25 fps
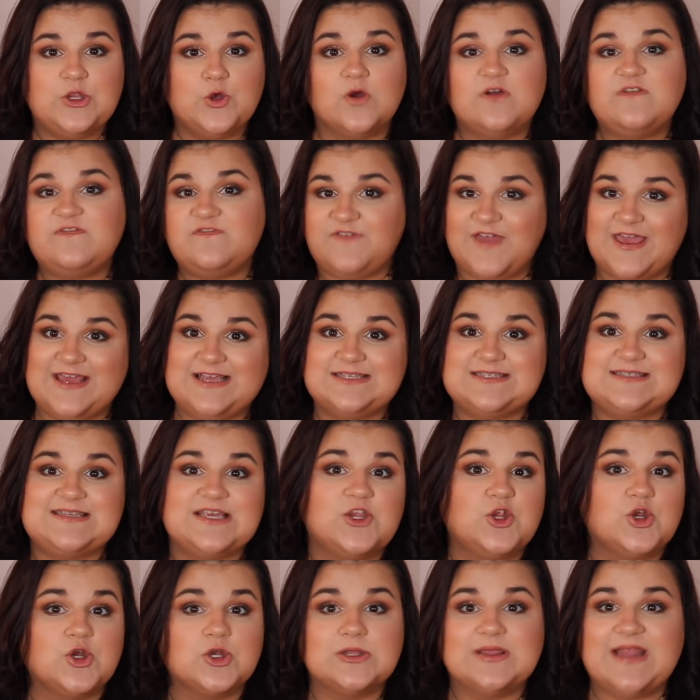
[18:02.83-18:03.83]
your face
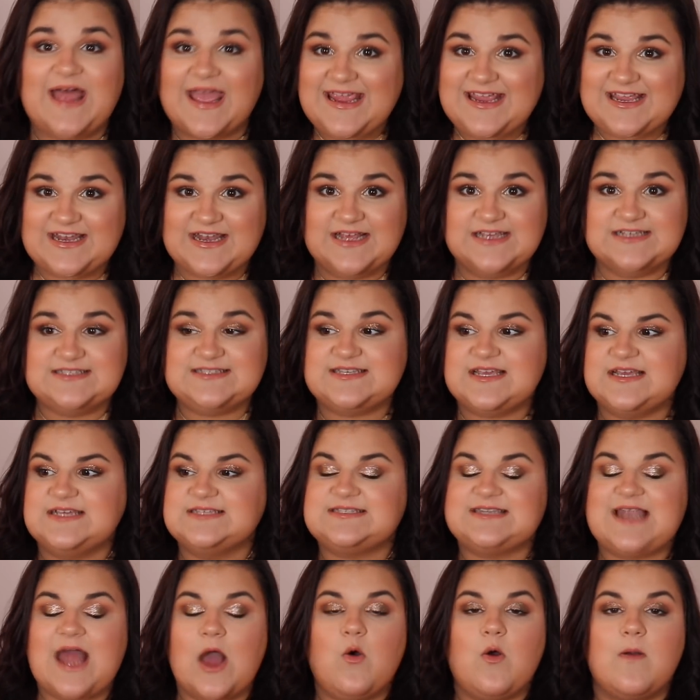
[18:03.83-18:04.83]
and your likeness
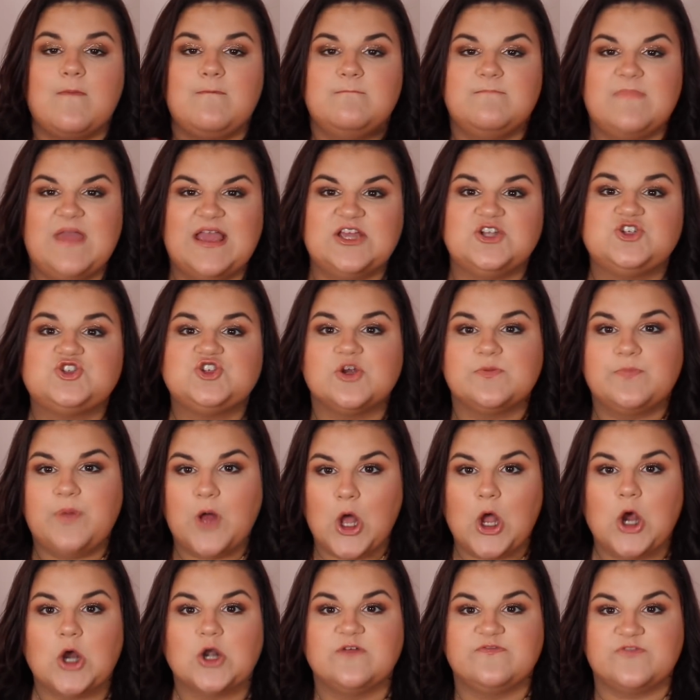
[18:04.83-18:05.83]
is now a major
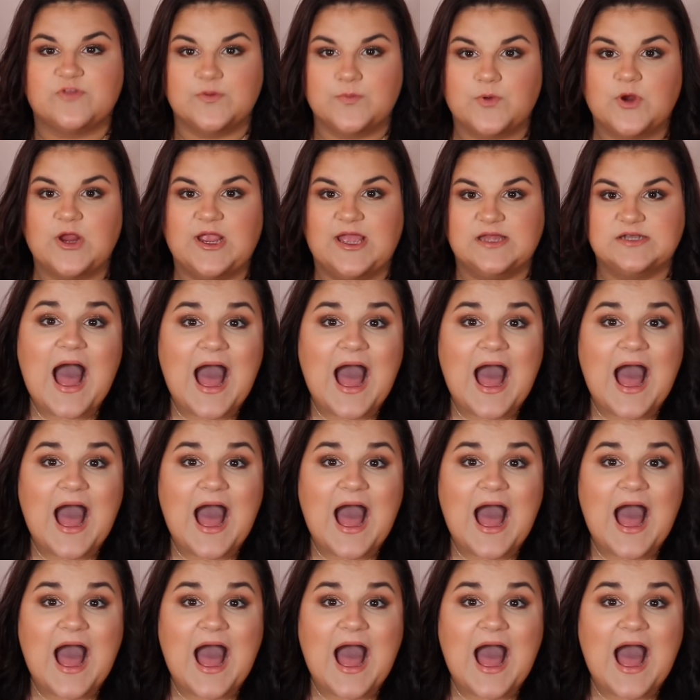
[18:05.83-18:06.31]
part of the brand.